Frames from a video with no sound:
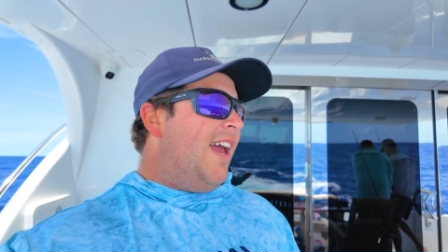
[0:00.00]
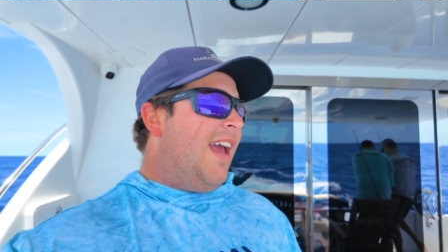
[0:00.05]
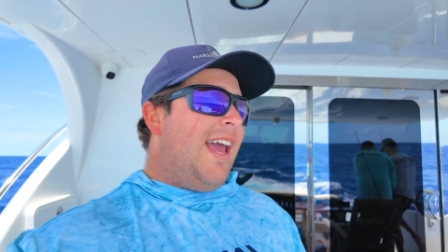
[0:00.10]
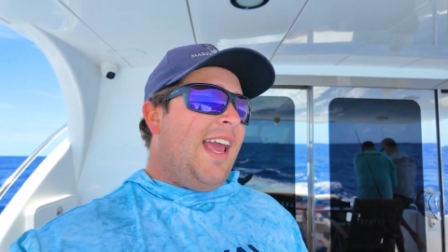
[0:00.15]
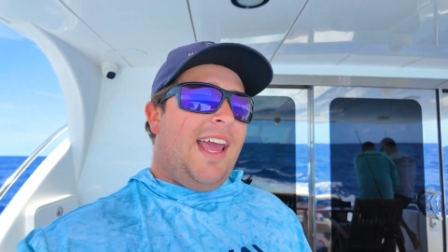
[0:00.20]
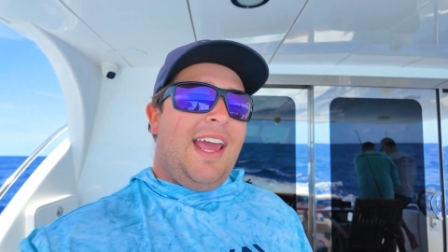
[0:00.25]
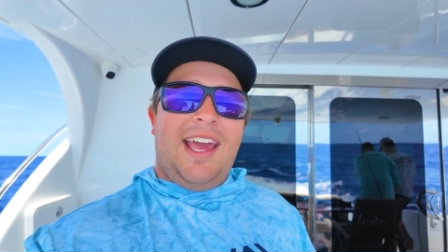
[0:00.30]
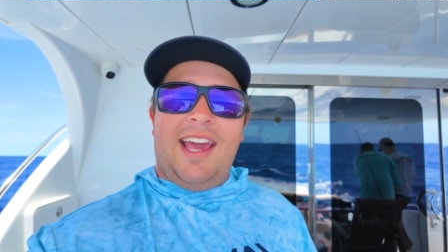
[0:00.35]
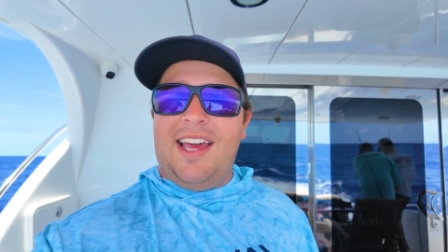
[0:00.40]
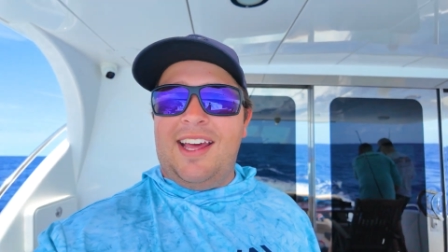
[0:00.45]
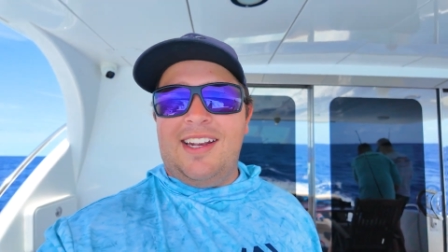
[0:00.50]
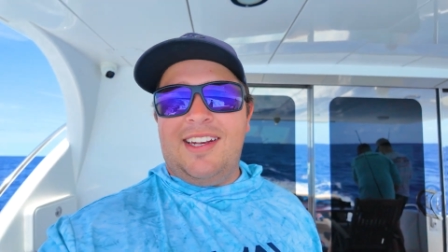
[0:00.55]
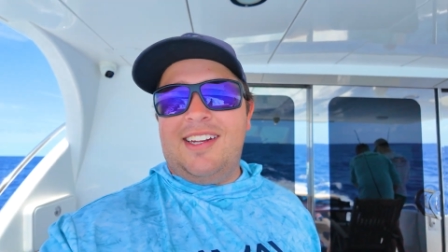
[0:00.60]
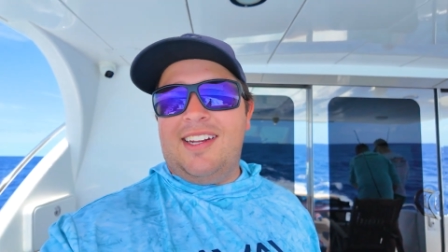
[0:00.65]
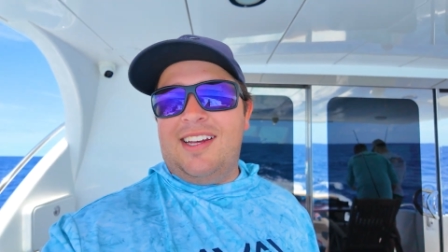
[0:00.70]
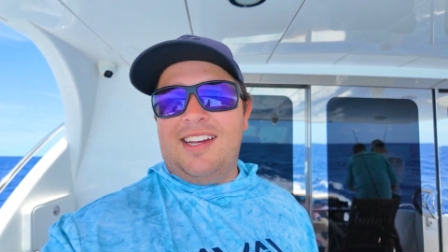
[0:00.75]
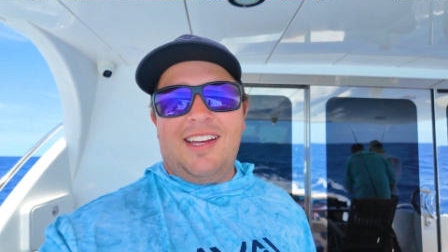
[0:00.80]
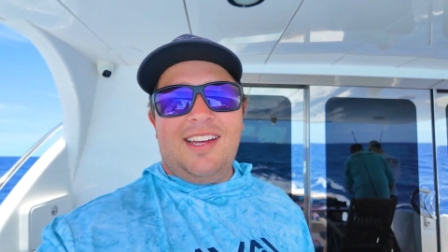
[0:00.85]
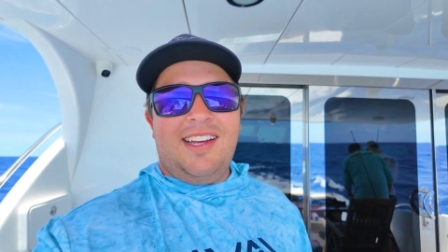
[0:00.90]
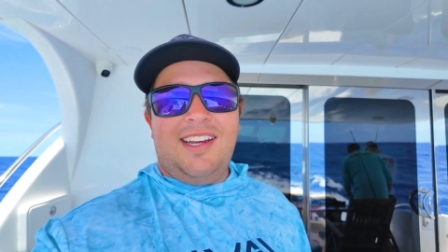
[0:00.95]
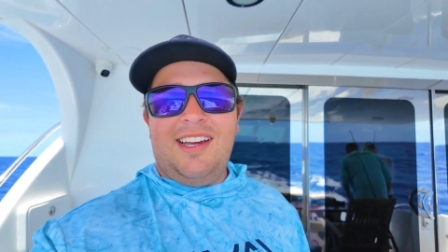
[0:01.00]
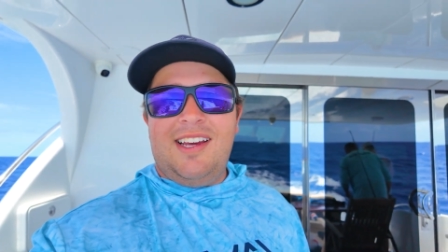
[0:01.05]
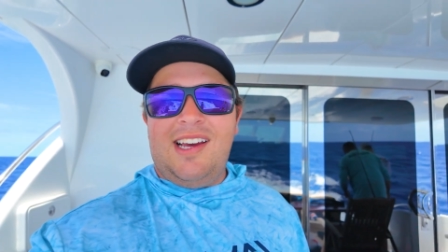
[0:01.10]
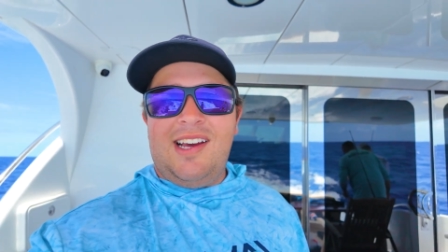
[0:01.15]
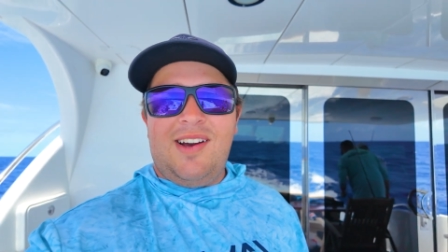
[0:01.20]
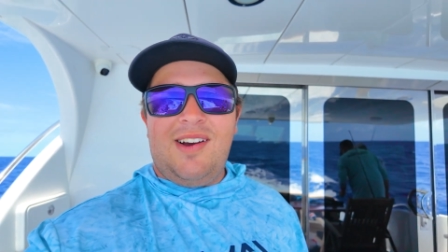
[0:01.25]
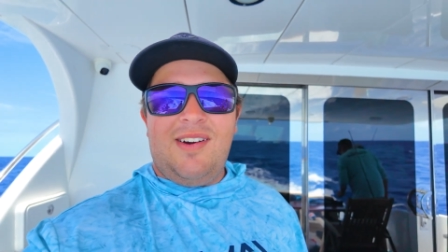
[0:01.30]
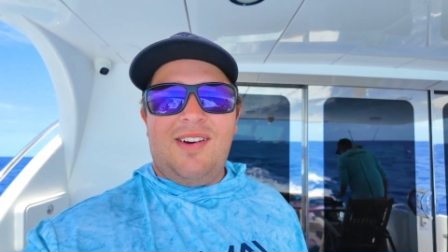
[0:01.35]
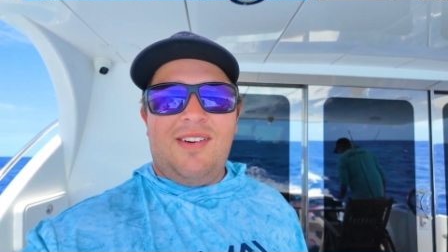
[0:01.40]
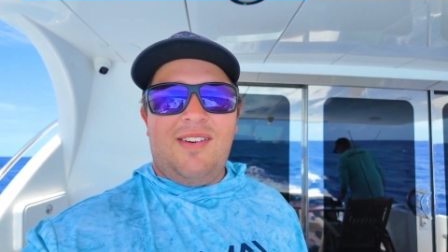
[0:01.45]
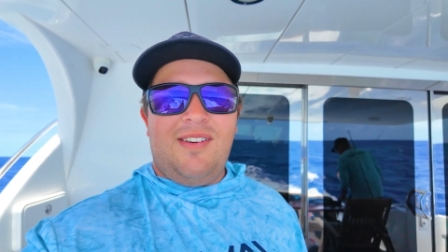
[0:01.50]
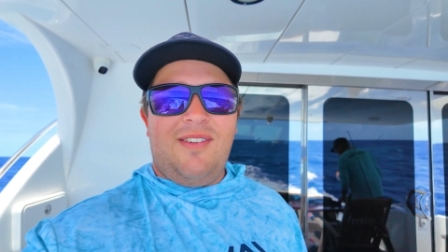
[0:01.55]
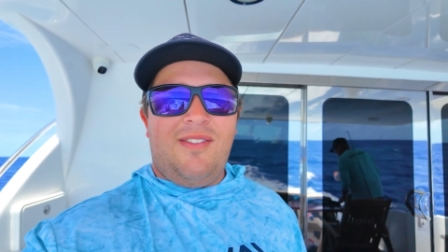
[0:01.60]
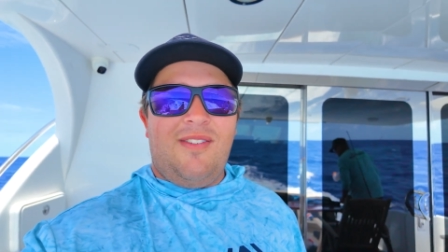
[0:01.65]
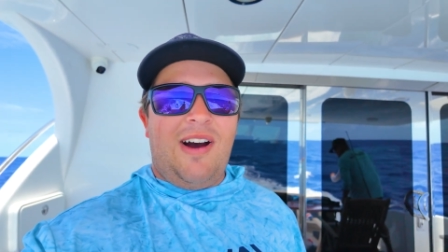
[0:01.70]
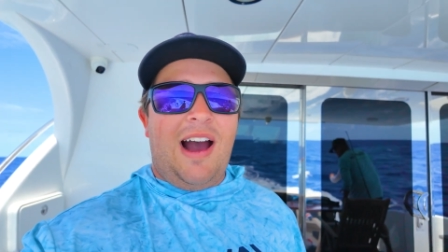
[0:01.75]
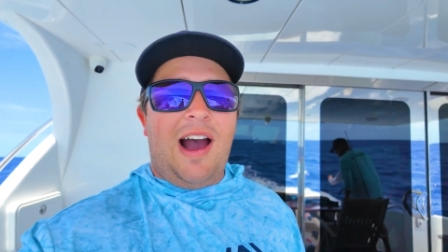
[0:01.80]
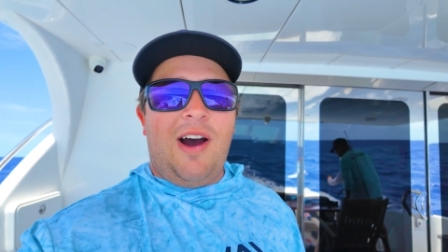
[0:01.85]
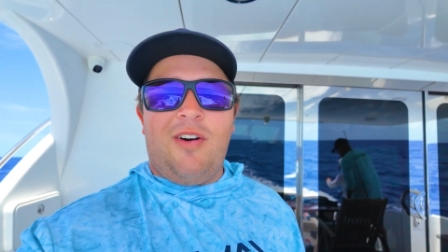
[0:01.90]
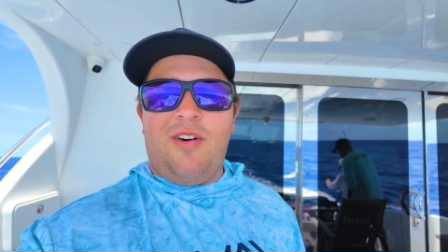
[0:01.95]
And
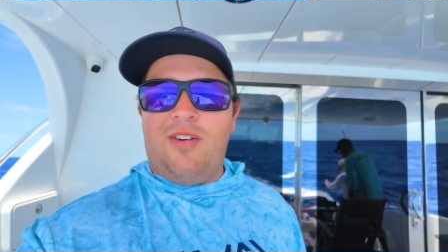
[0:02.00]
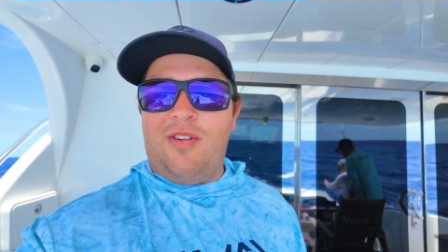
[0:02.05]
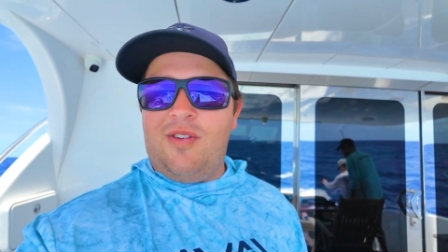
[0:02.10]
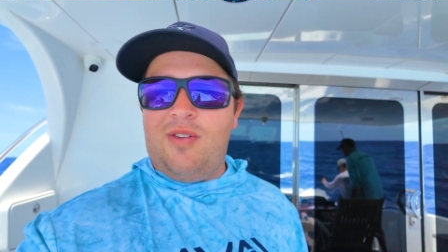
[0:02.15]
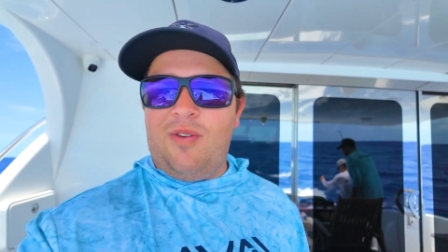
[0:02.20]
wow,